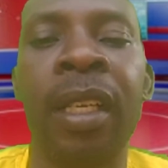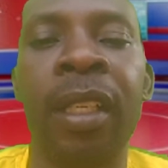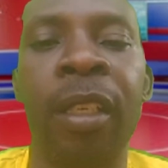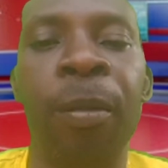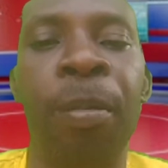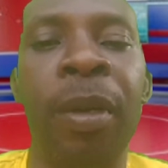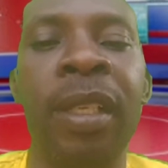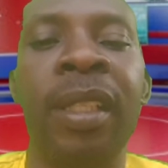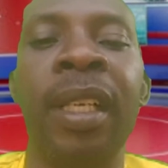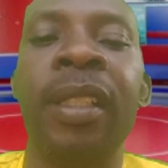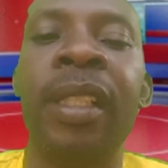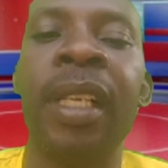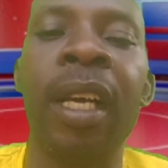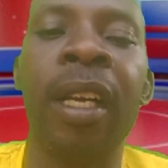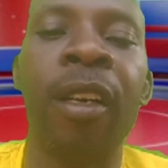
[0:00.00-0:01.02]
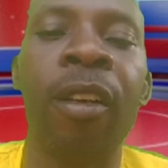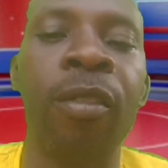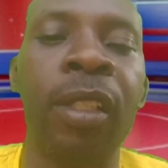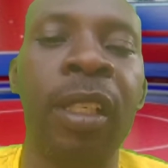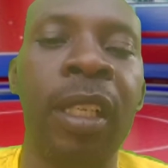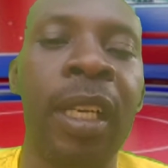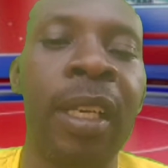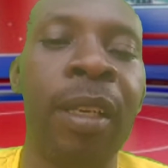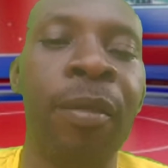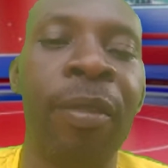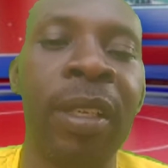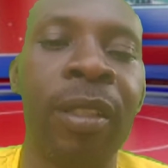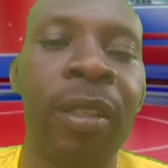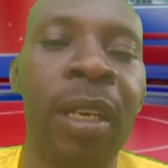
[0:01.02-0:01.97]
the presidential
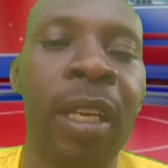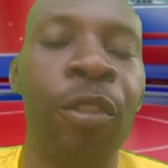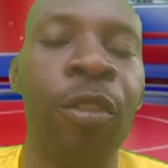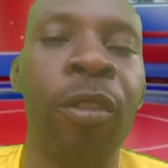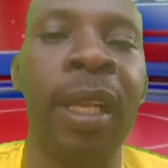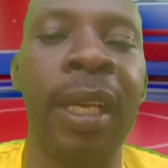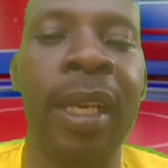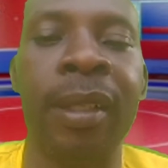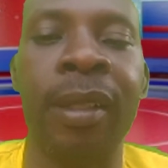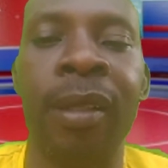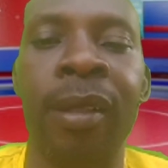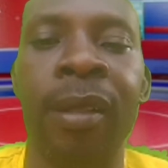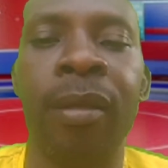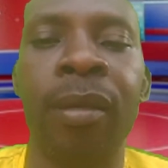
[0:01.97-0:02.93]
infrastructure legacy.